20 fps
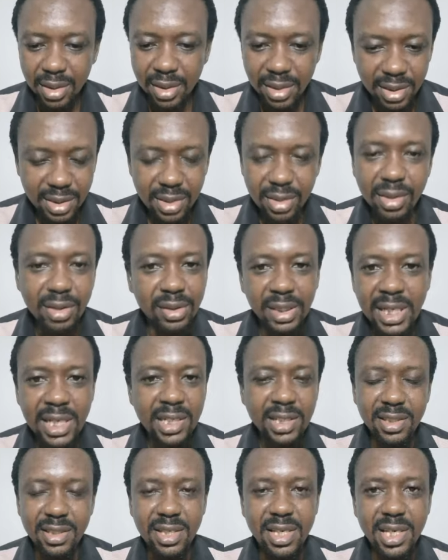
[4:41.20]
It's not
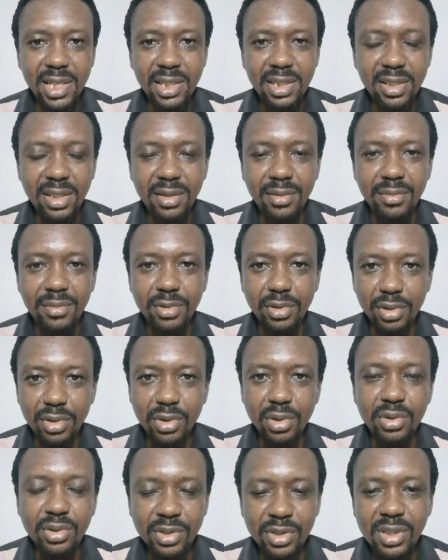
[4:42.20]
night yet.
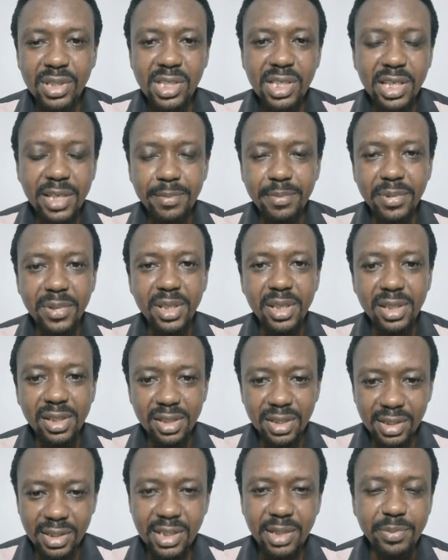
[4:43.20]
Those who sleep,
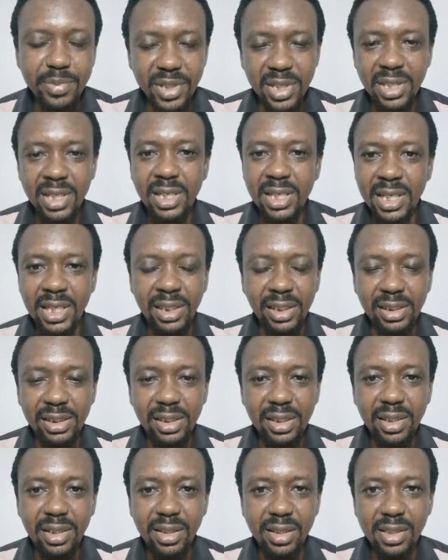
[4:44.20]
sleep in the night.
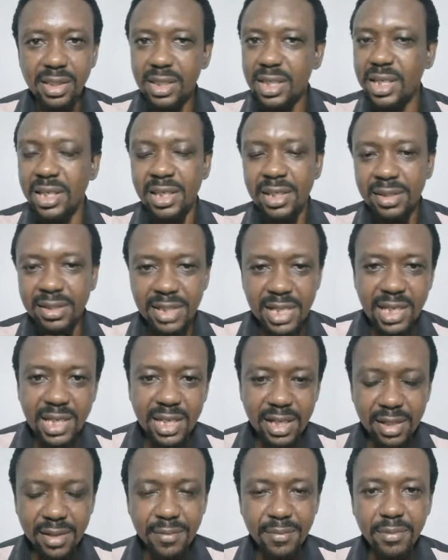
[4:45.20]
It's getting
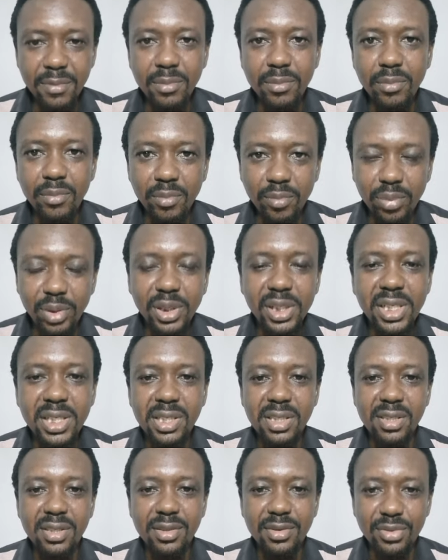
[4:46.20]
darker.
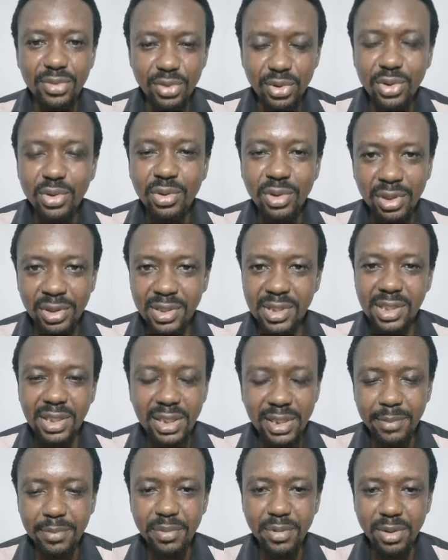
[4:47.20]
Please do not
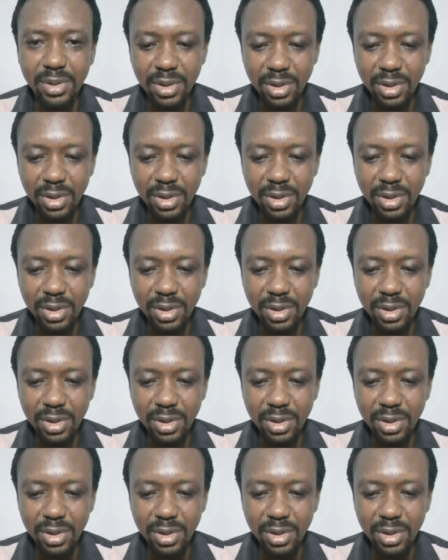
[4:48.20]
sleep.